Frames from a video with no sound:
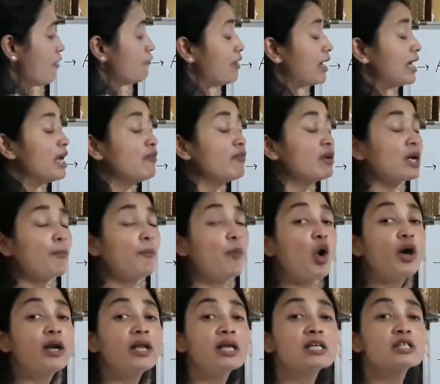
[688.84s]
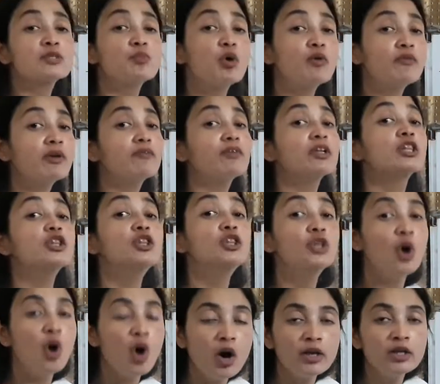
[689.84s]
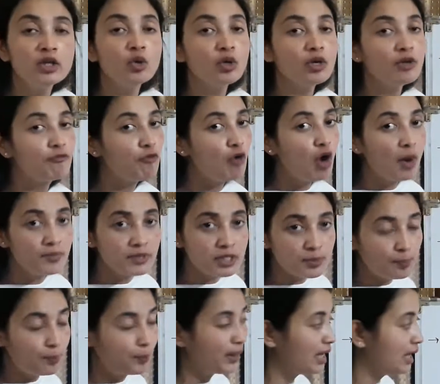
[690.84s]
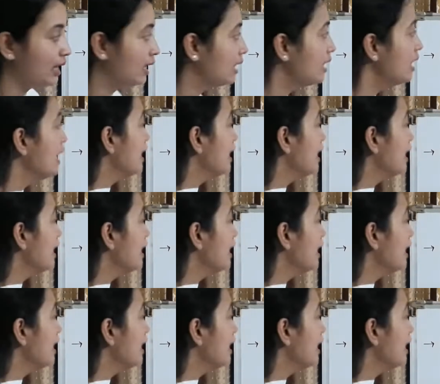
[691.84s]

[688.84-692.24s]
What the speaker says: Whenever a body is moving with non-uniform speed,